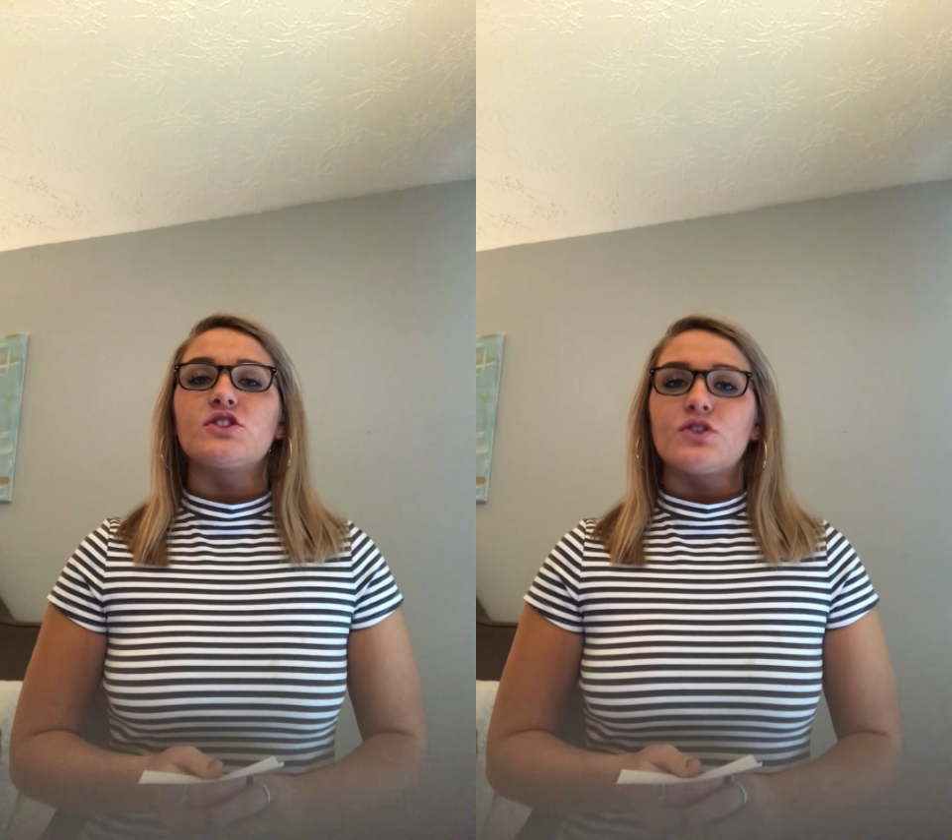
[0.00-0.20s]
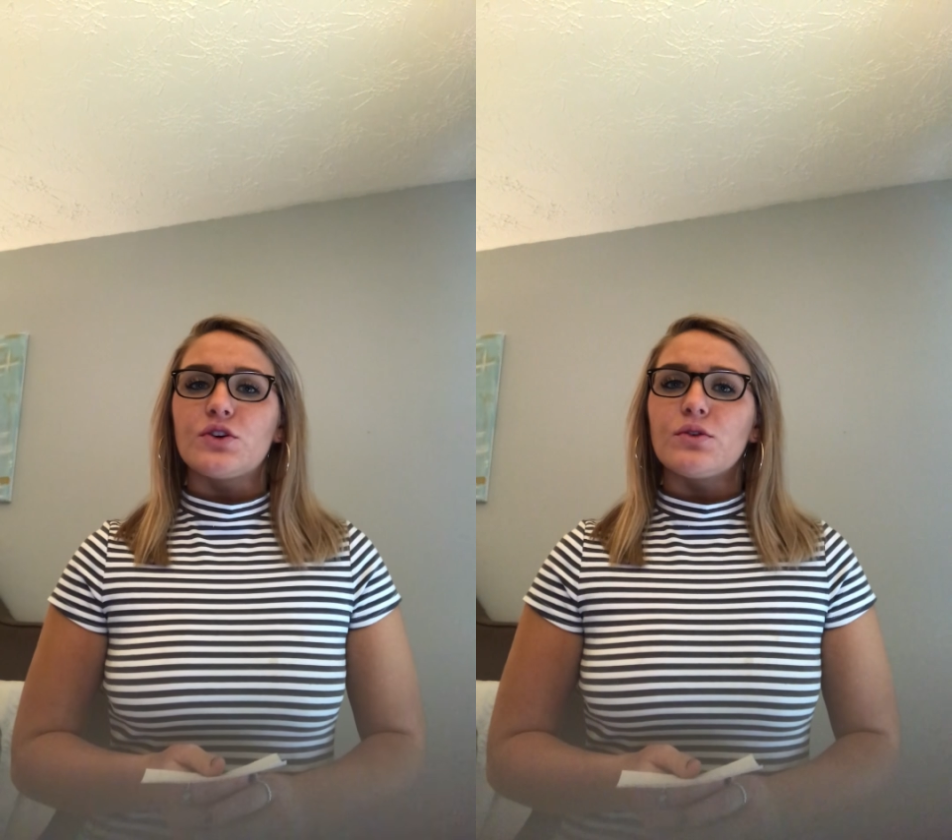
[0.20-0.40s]

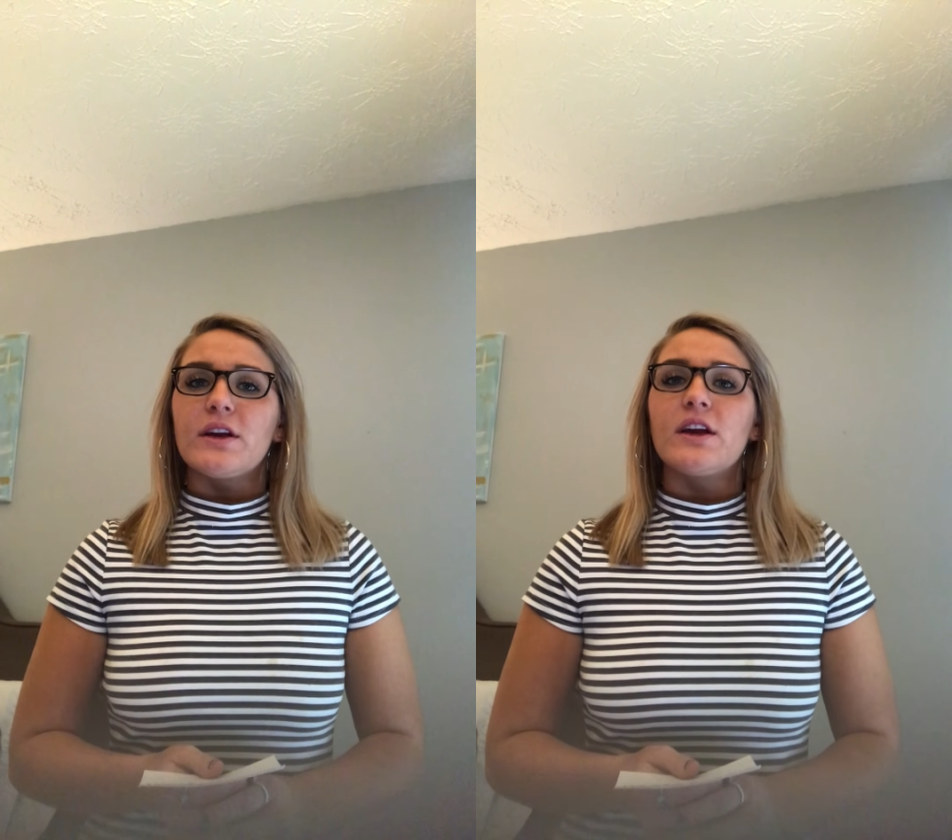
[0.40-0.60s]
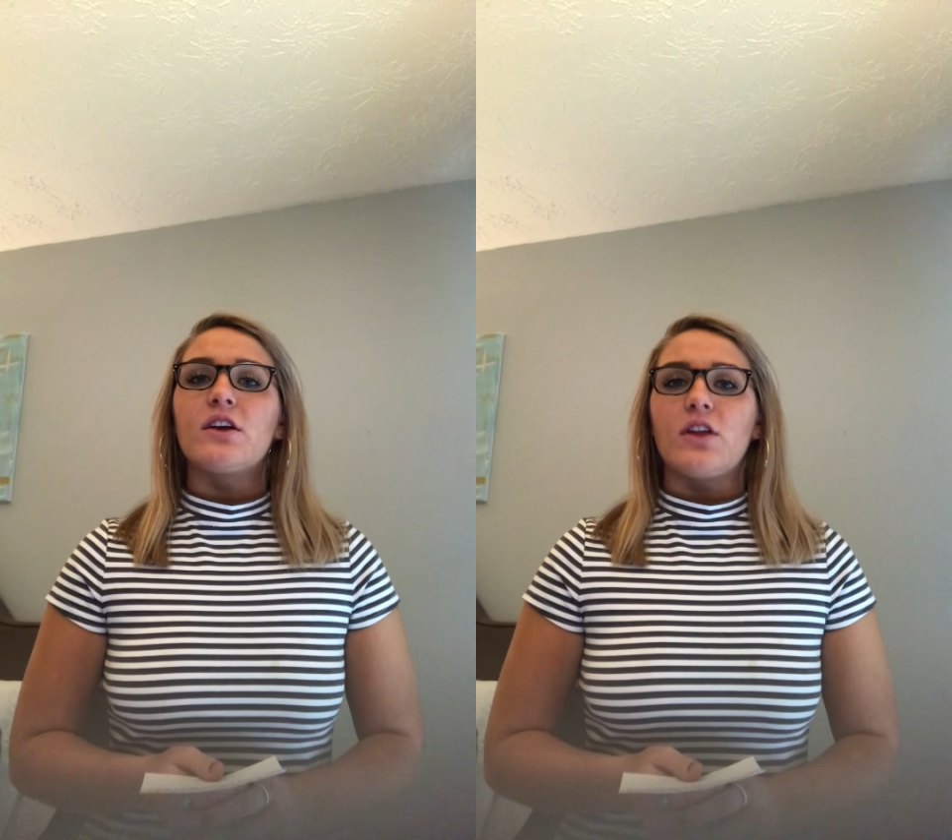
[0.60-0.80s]

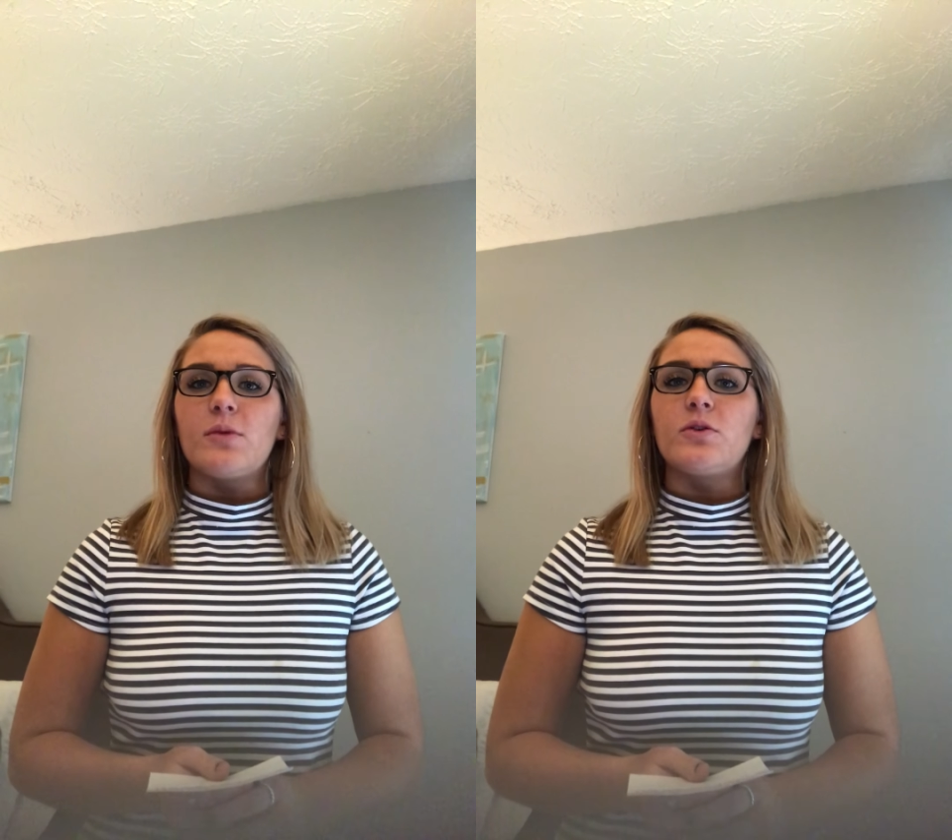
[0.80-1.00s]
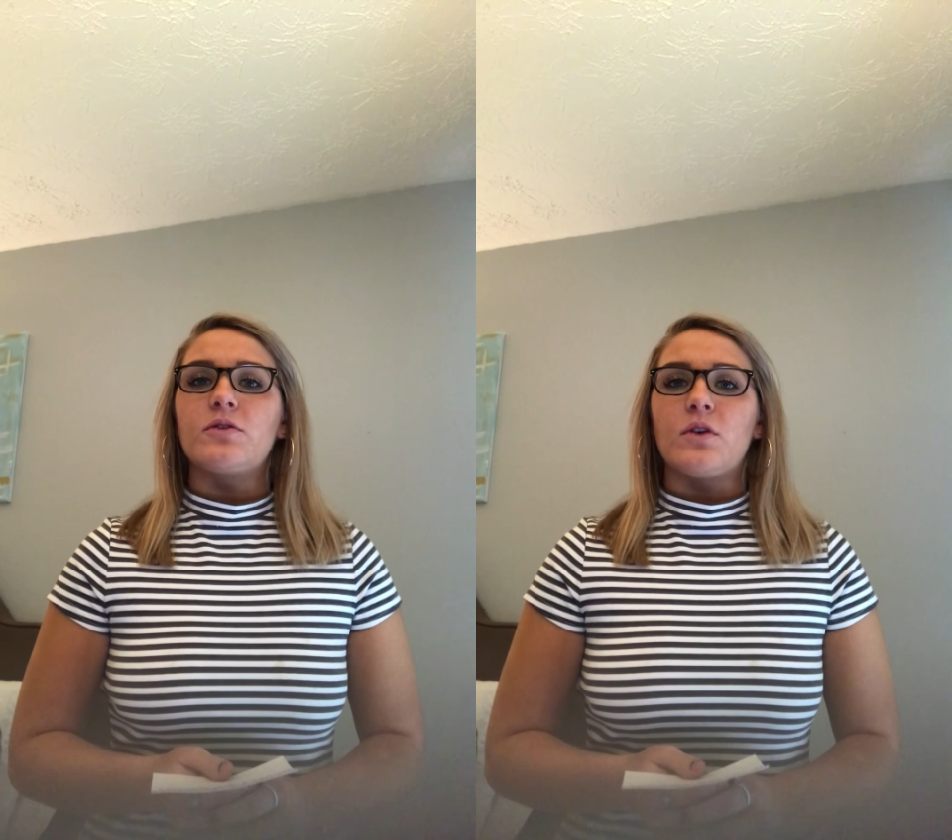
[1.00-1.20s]
truly
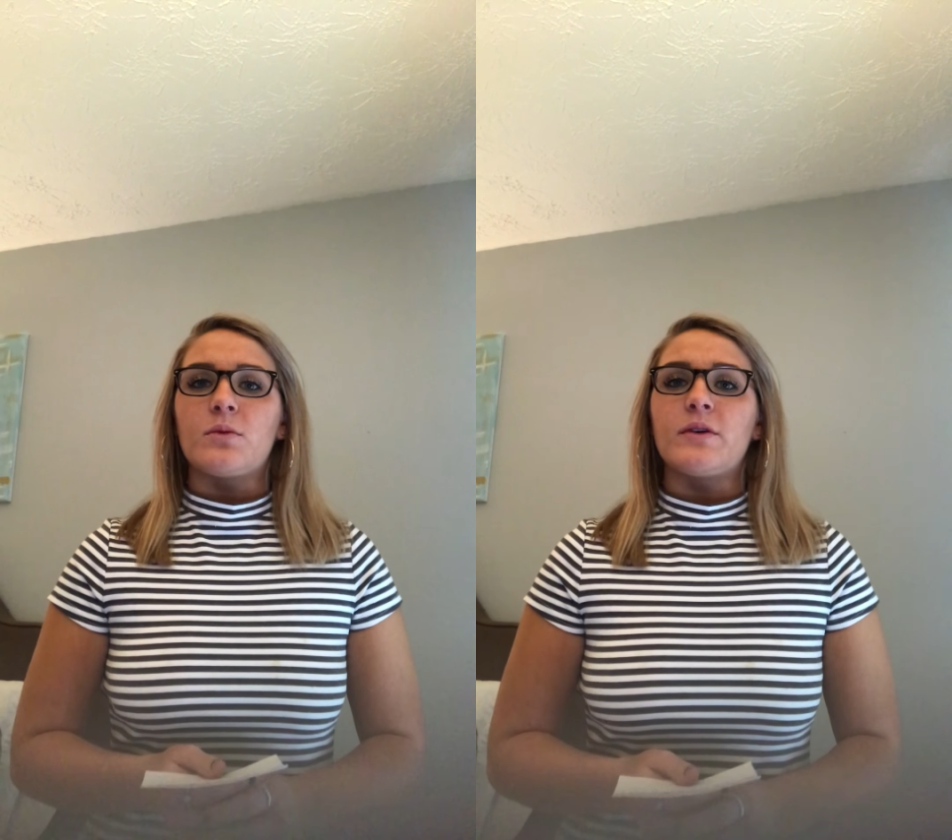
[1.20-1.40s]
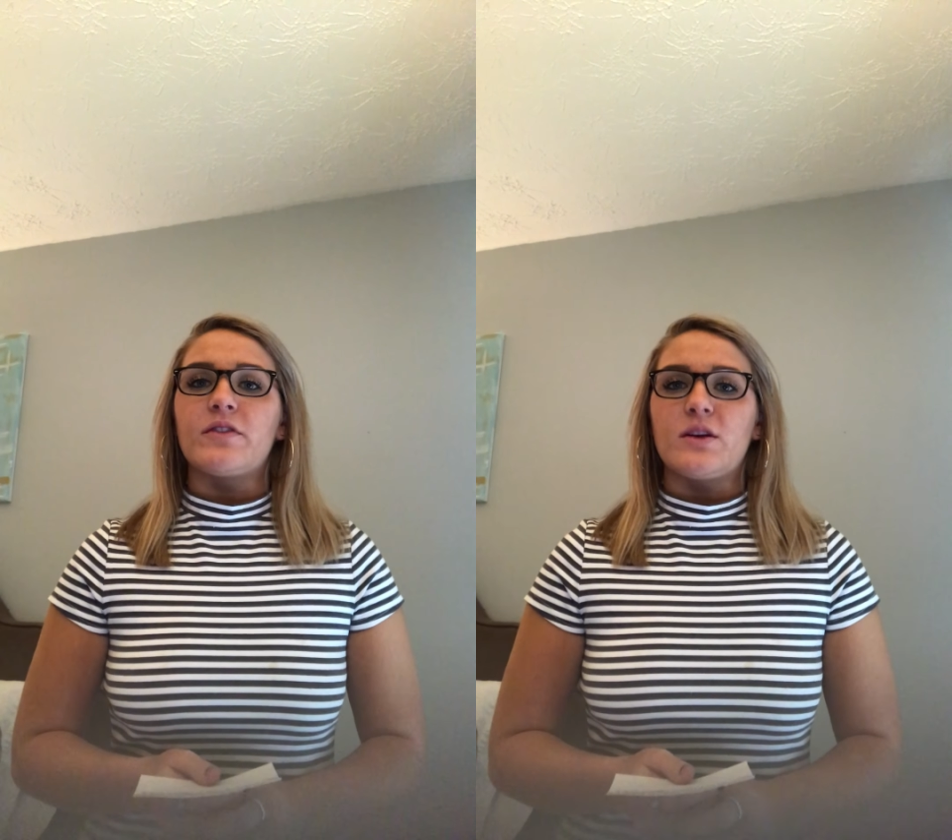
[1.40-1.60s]
global
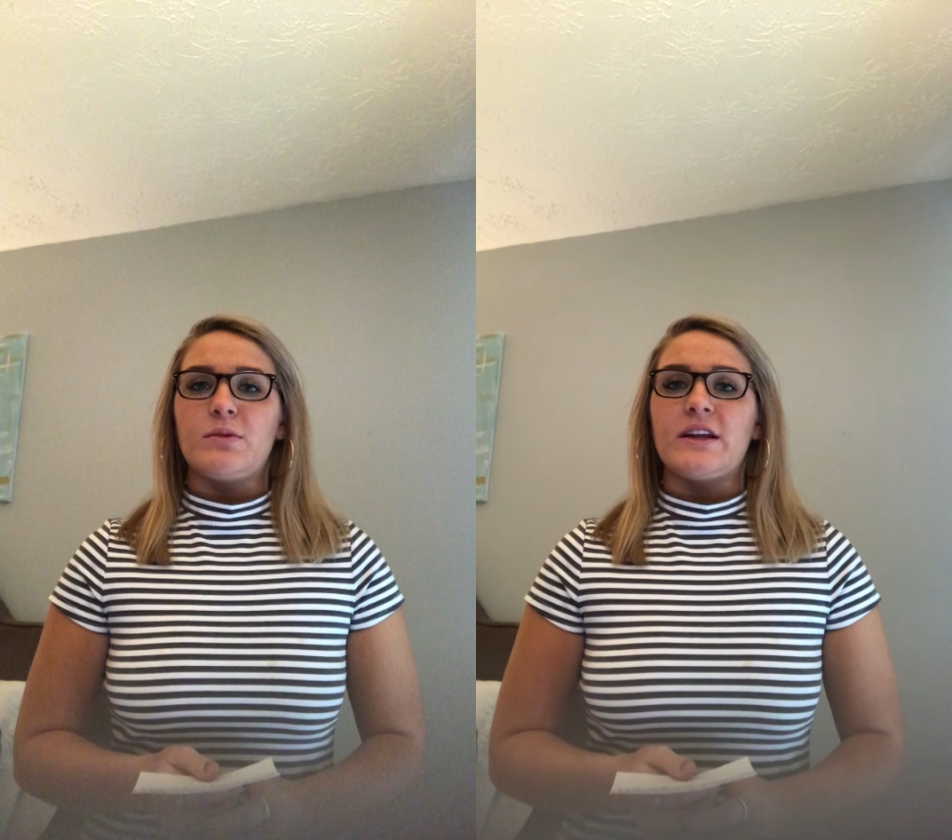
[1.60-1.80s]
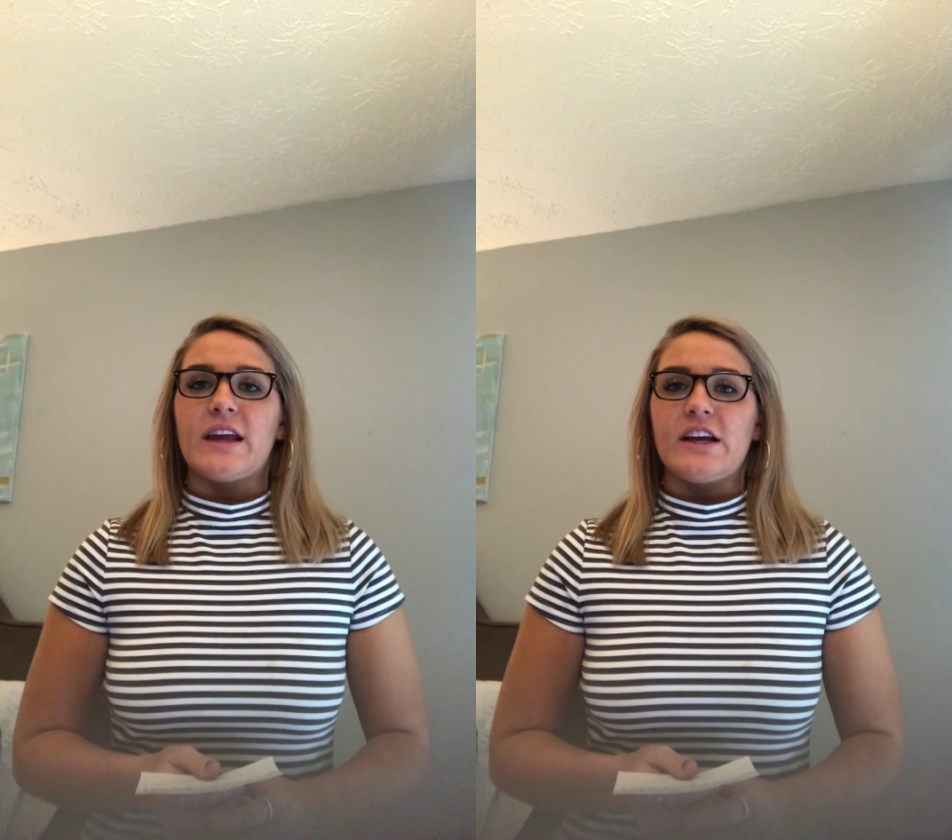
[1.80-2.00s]
form of
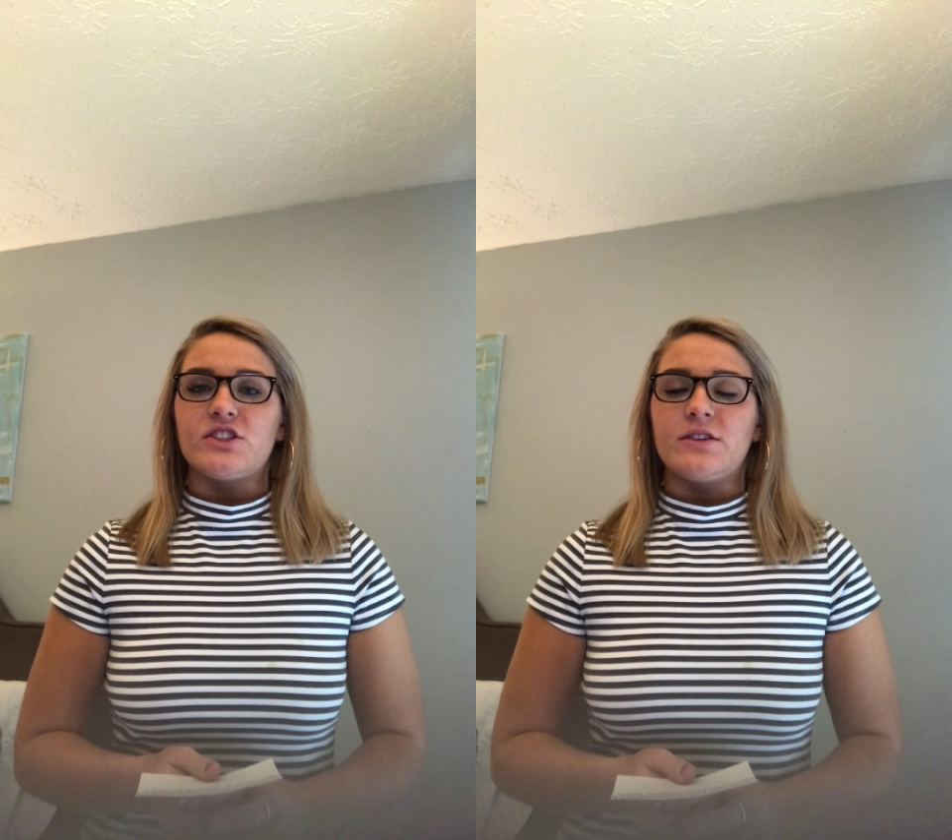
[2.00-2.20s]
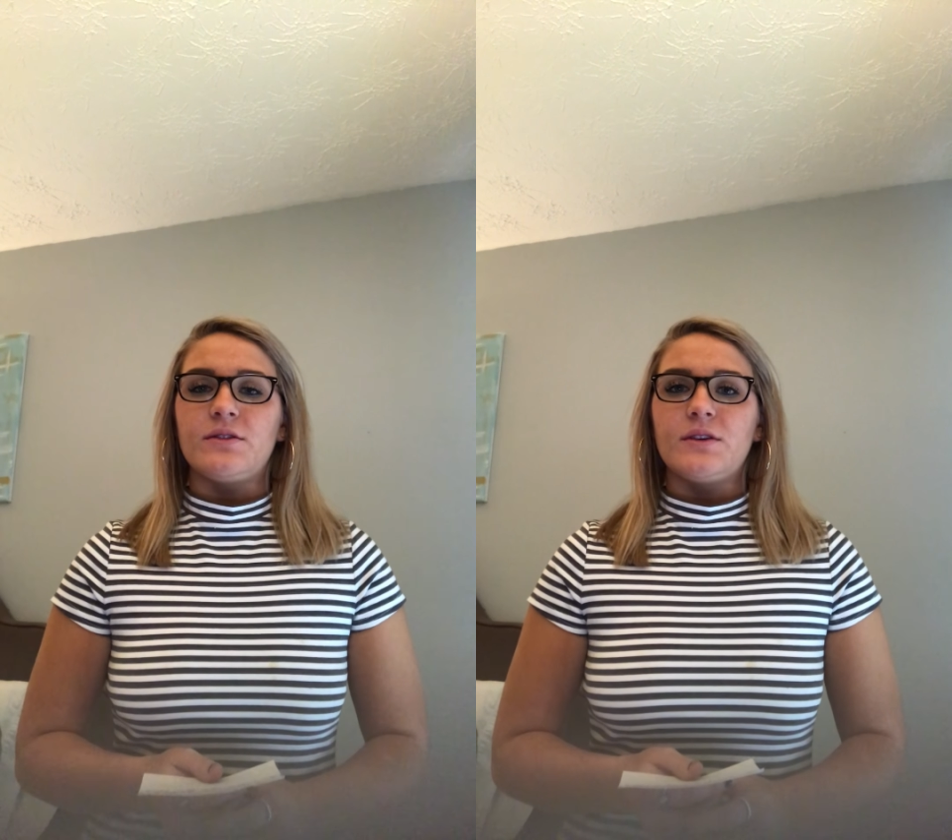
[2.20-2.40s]

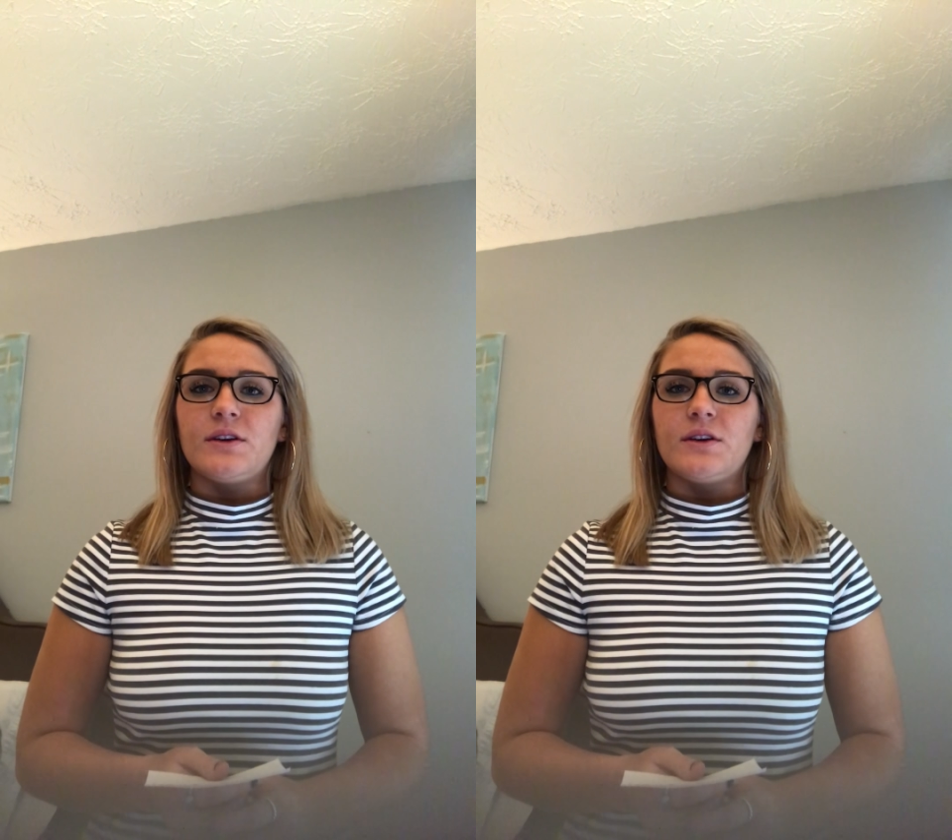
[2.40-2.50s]
communication.